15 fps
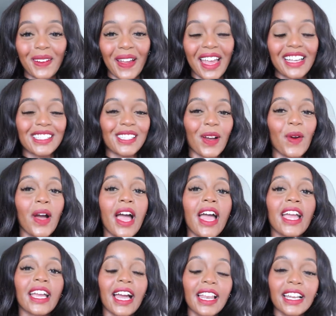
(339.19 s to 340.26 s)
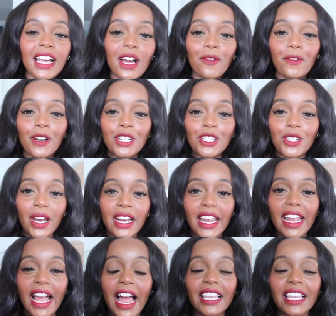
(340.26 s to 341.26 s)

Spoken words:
Okay, so kind of got frustrating.